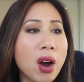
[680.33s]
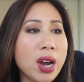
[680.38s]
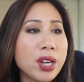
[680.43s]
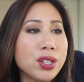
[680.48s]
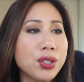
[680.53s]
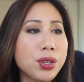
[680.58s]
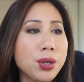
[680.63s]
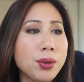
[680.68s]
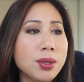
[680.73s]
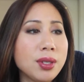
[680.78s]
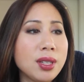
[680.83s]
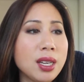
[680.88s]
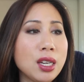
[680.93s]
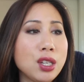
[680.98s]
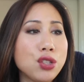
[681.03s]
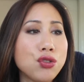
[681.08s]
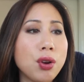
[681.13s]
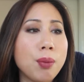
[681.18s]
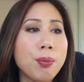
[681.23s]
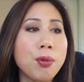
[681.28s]
Eye
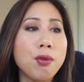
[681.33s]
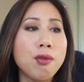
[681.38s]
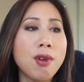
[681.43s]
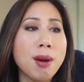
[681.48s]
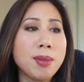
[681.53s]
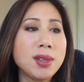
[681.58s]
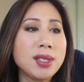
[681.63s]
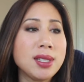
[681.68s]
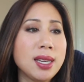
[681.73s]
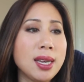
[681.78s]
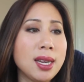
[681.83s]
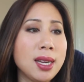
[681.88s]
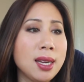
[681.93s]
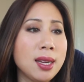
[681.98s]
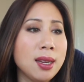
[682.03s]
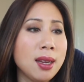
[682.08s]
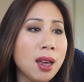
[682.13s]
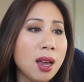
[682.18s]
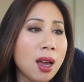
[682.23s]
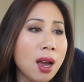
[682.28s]
Duty Triple
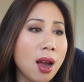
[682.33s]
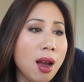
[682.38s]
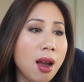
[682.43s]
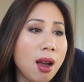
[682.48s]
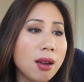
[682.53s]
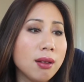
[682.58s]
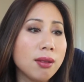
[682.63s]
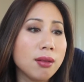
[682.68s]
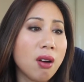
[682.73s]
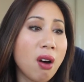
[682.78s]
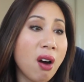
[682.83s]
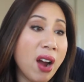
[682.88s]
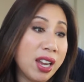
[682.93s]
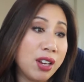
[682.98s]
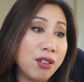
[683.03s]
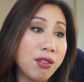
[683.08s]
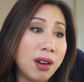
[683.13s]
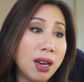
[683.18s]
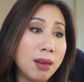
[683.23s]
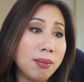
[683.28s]
Remedy Eye
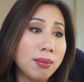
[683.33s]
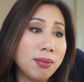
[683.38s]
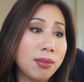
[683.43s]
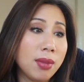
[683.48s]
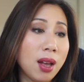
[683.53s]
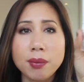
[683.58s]
Cream.